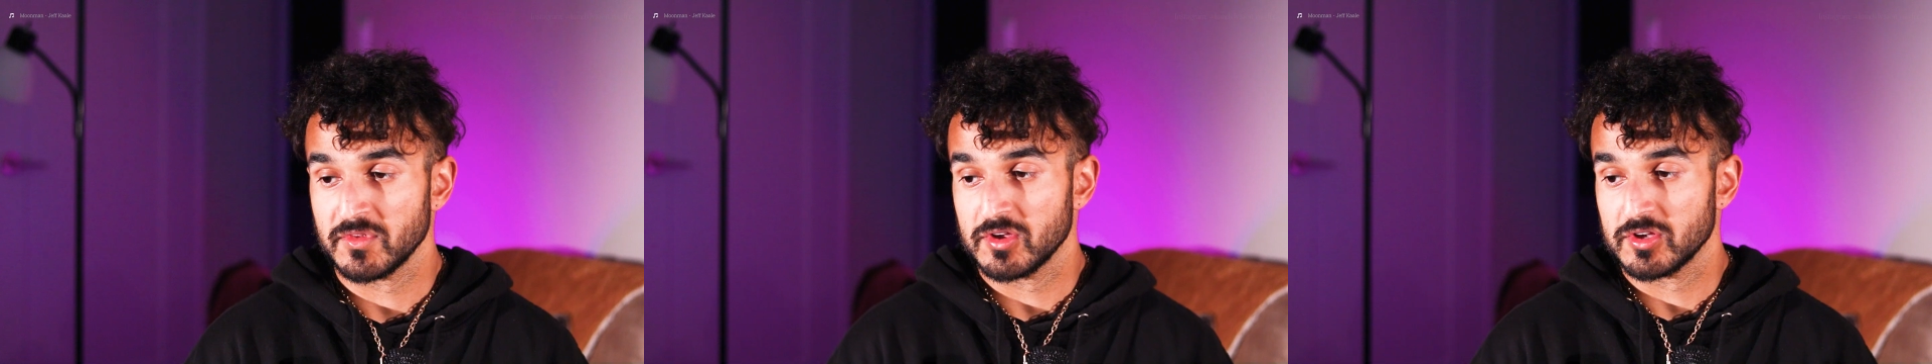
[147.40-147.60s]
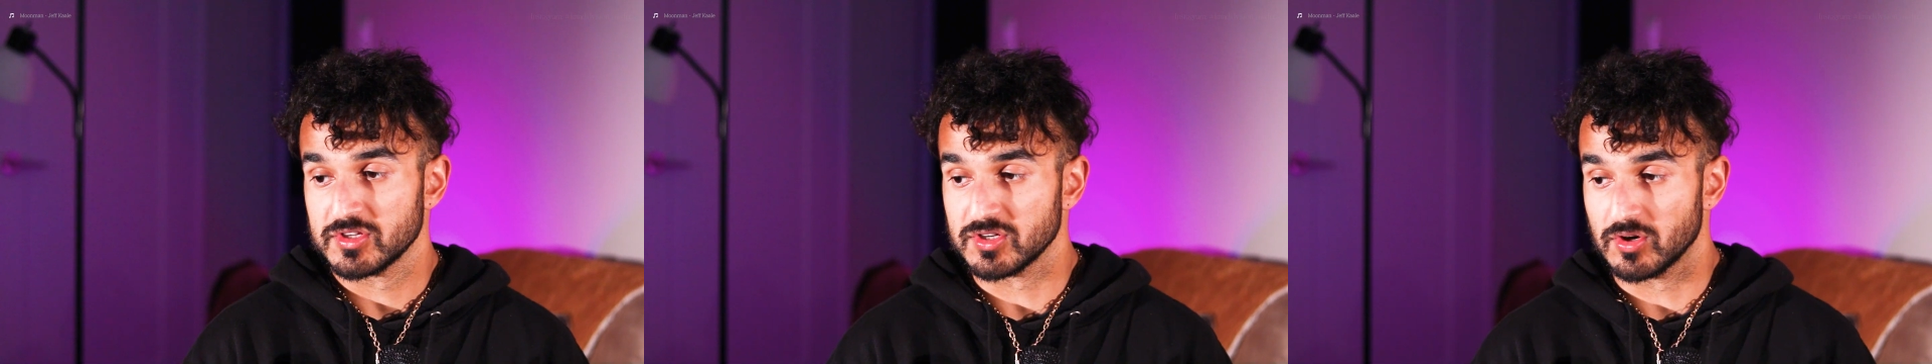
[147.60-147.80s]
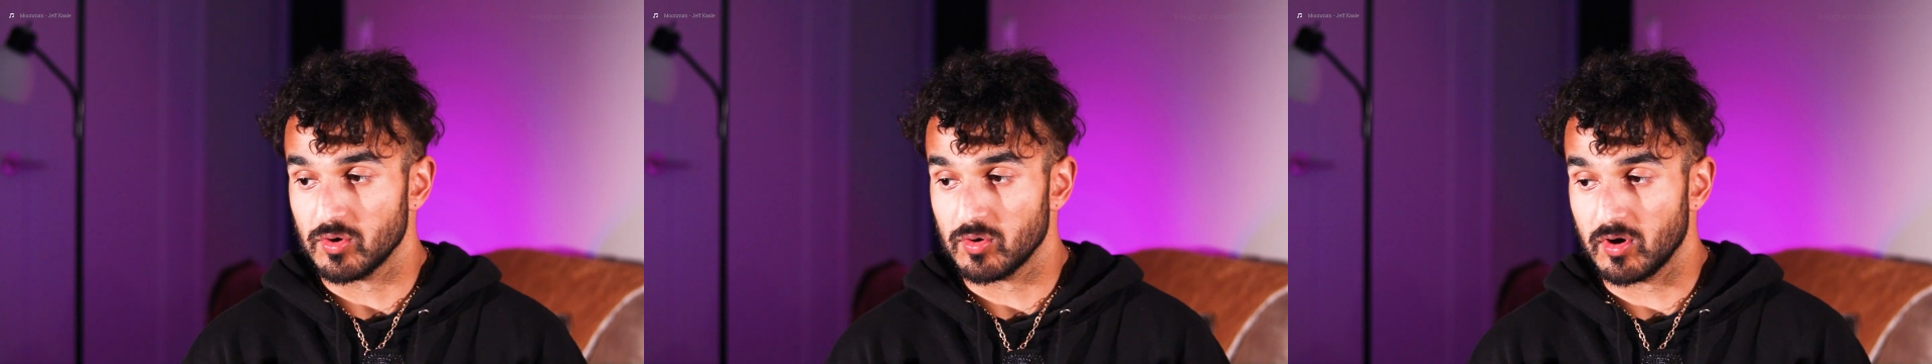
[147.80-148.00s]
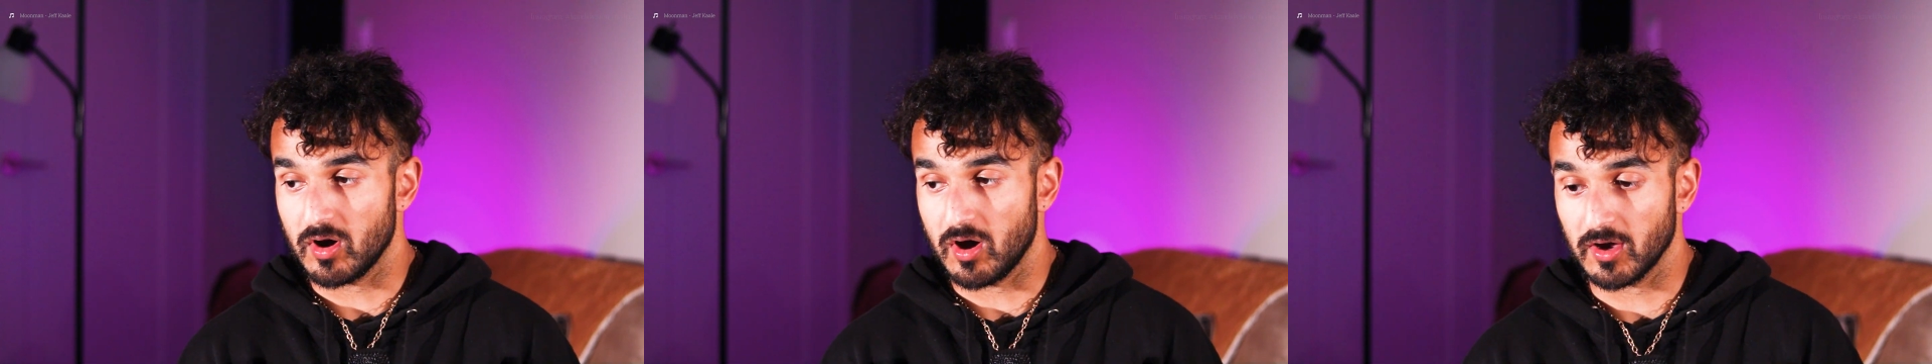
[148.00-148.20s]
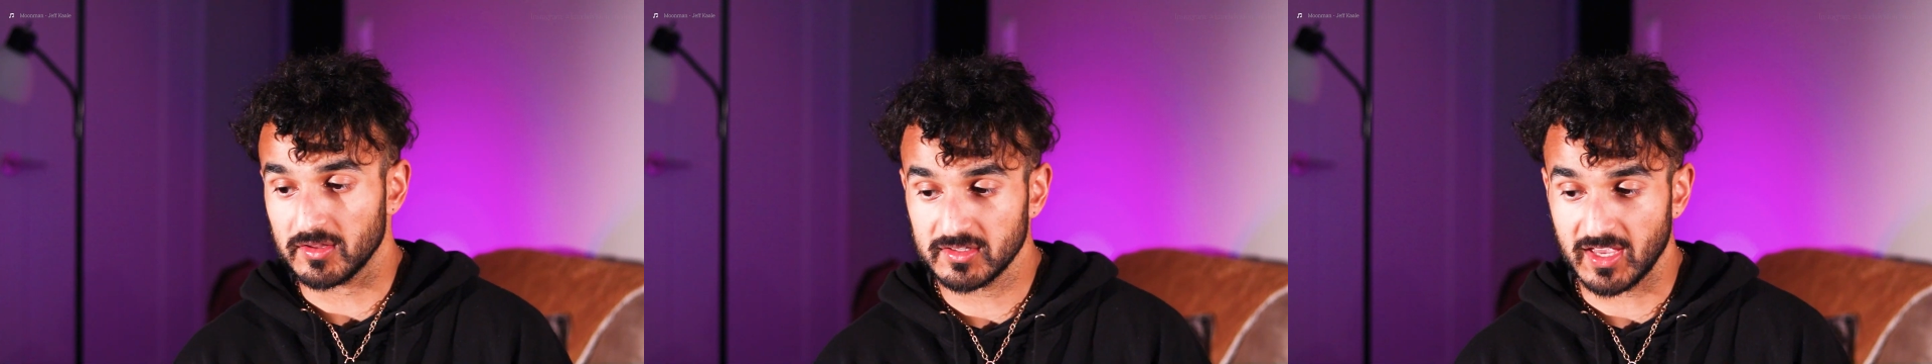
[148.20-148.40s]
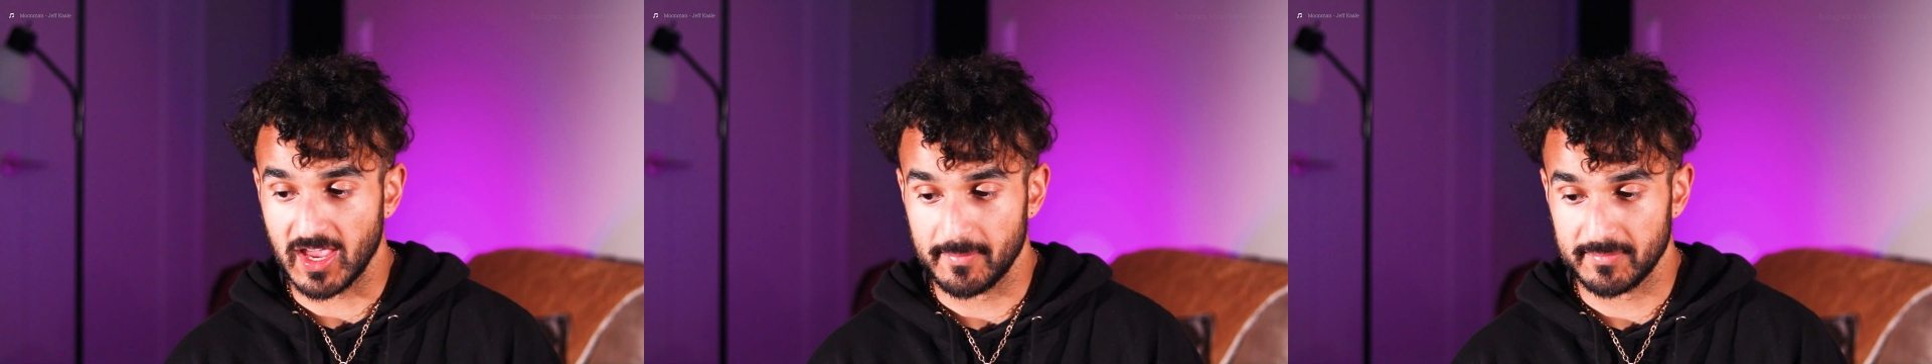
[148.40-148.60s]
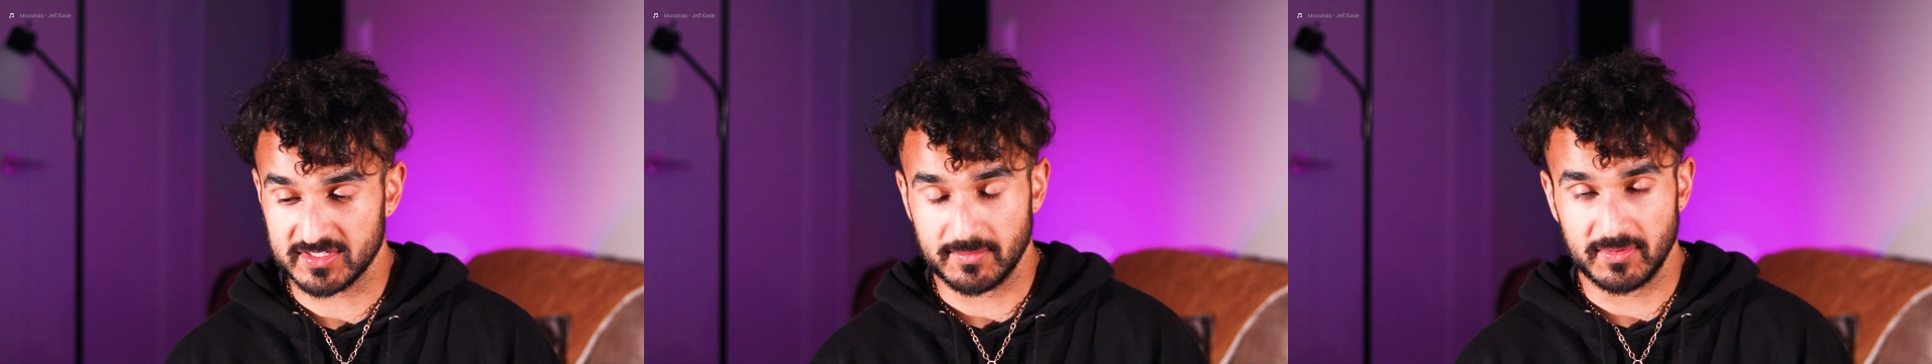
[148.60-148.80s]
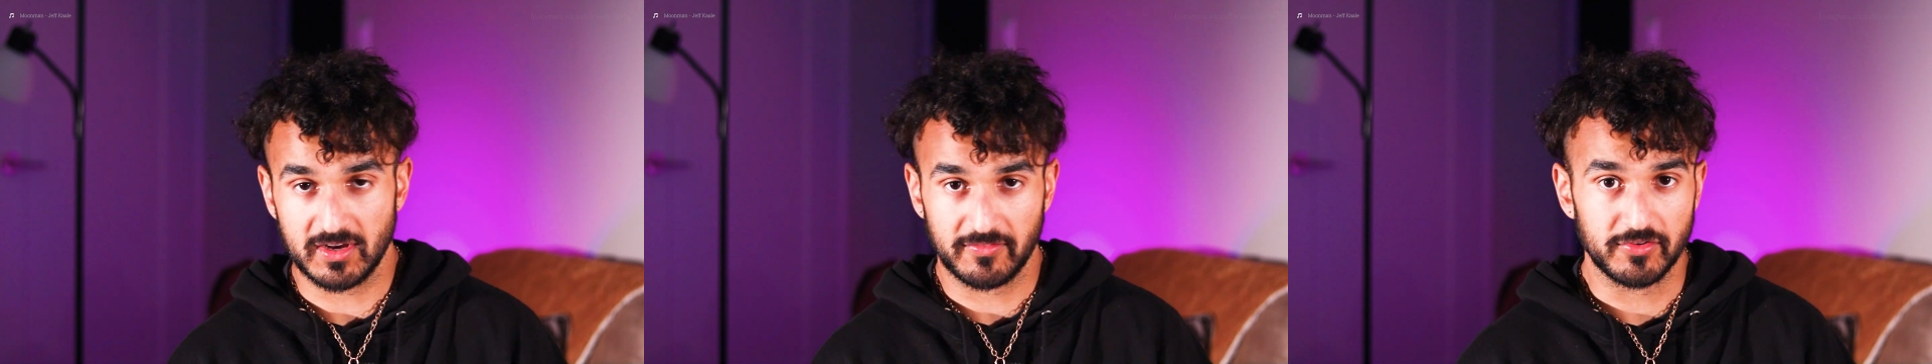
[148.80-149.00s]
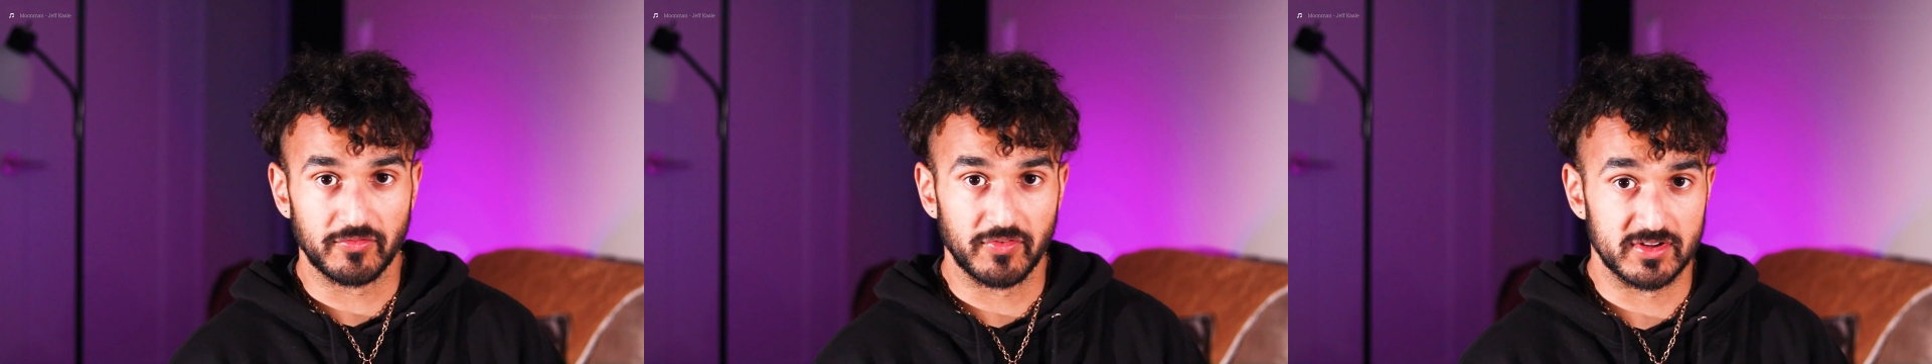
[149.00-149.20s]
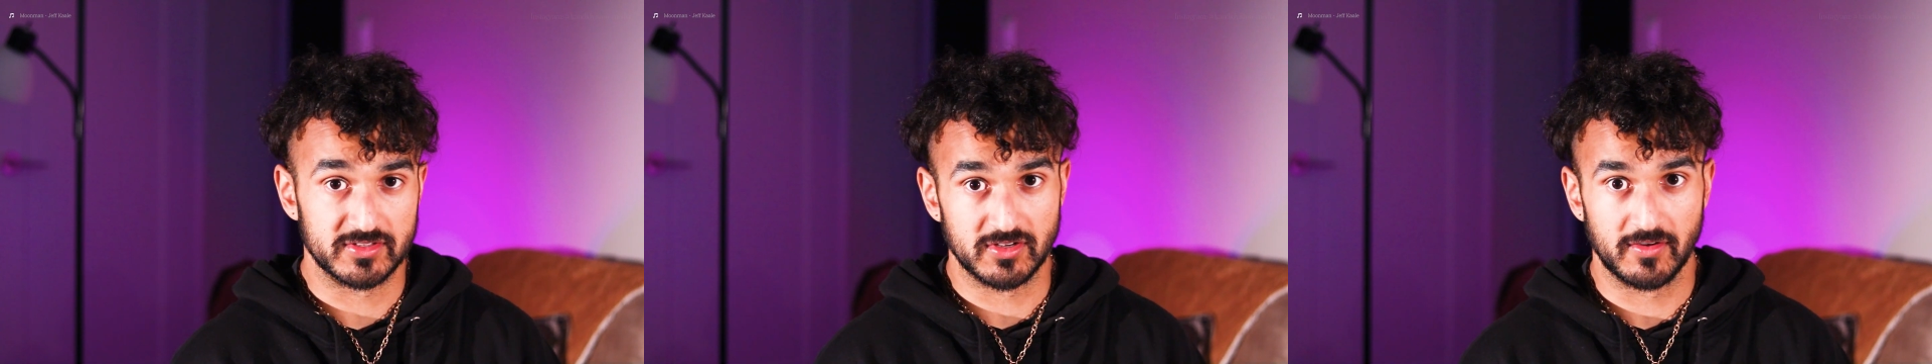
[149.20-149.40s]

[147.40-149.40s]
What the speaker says: So on the campus, I made a few friends,